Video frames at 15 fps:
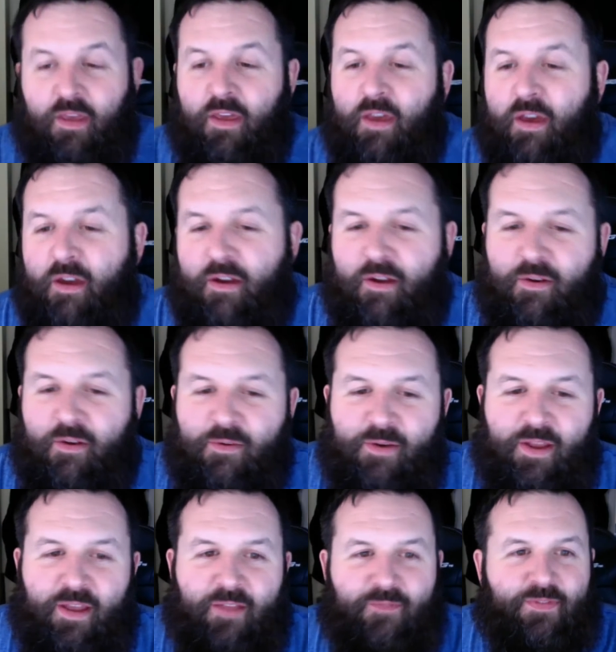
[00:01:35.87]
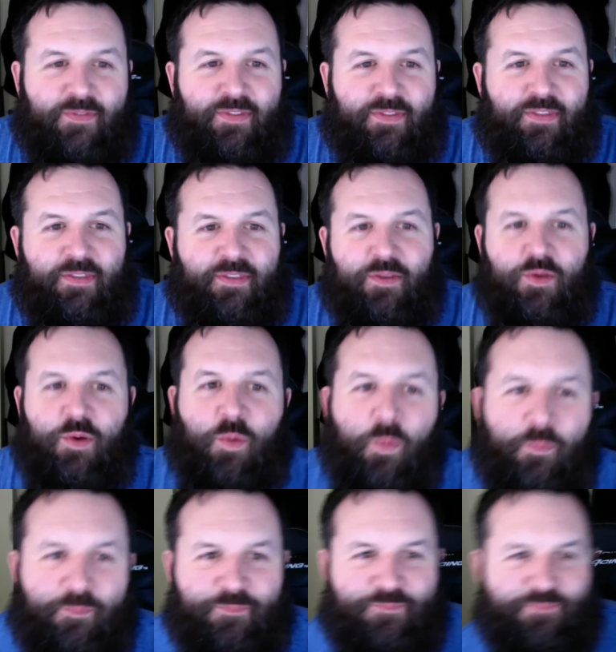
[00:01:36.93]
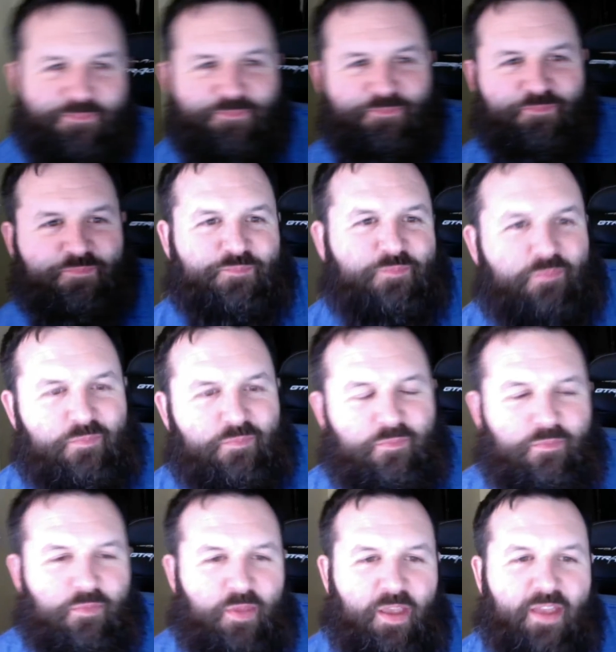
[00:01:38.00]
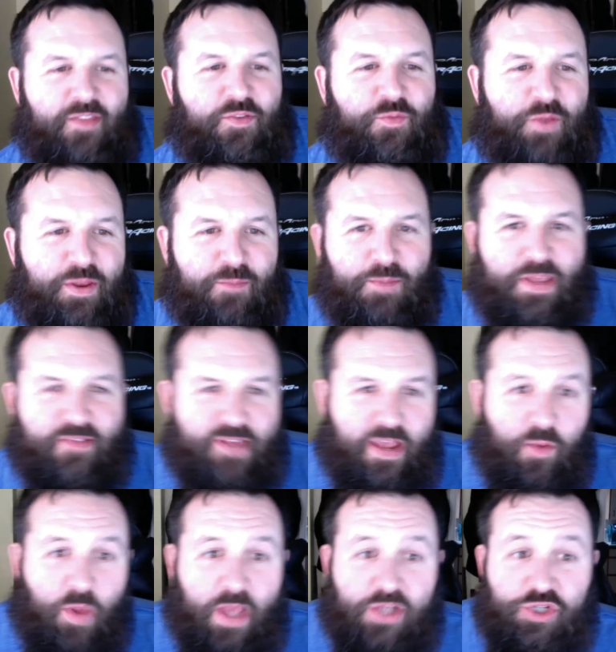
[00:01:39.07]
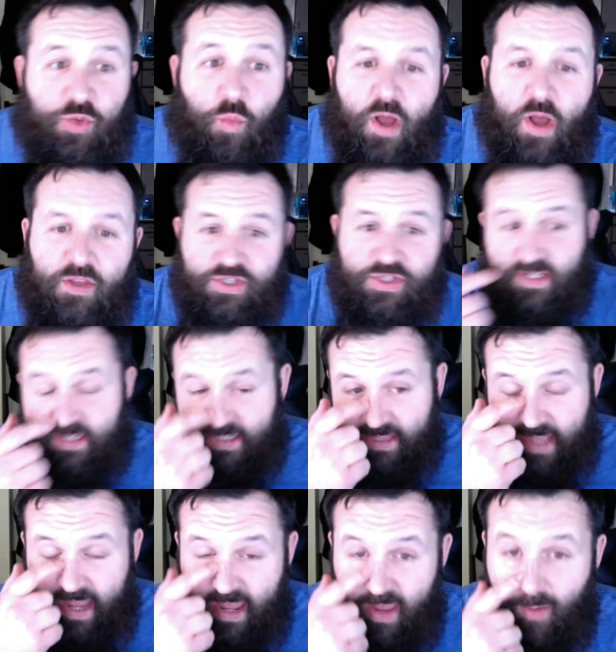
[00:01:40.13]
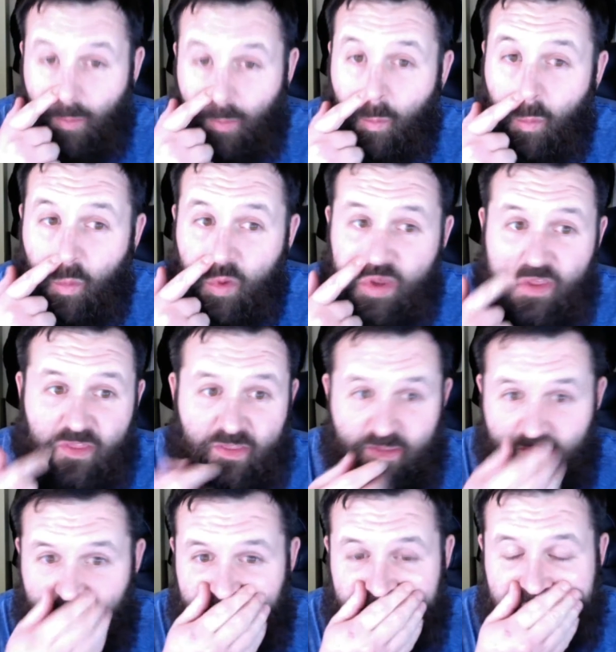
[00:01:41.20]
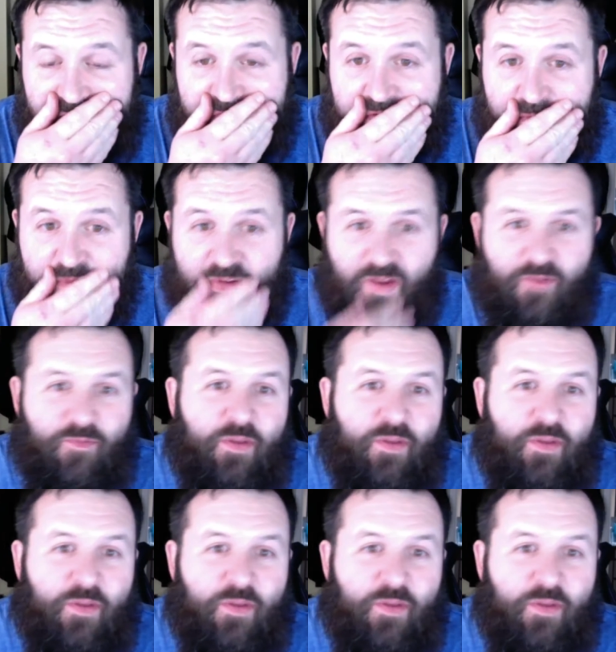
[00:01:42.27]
All right. Cool. It's funny because I can actually watch the delay with some stuff.